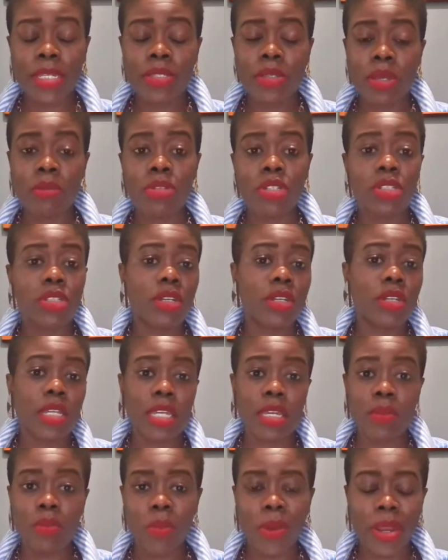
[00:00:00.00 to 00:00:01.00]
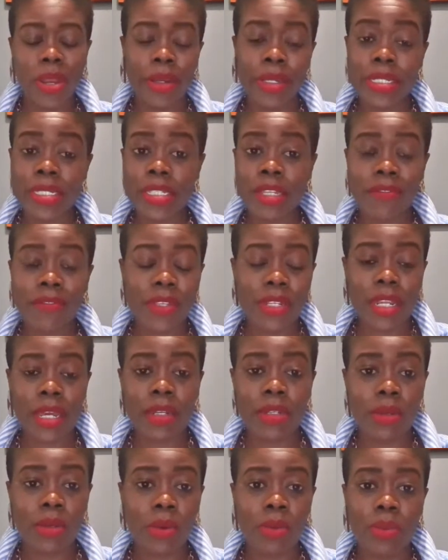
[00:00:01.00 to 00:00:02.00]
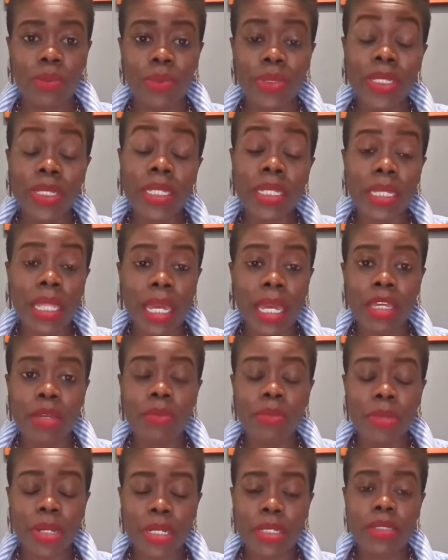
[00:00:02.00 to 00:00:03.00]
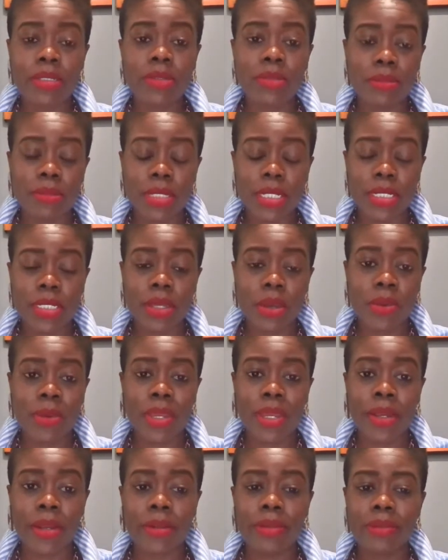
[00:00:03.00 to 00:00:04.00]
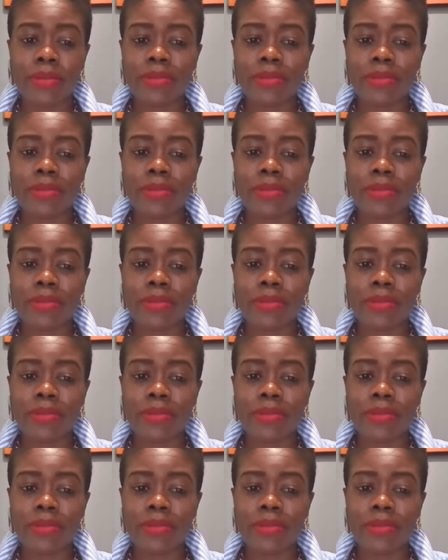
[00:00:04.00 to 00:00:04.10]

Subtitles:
So I'm just going to keep wearing stuff that I don't really like, but just go here.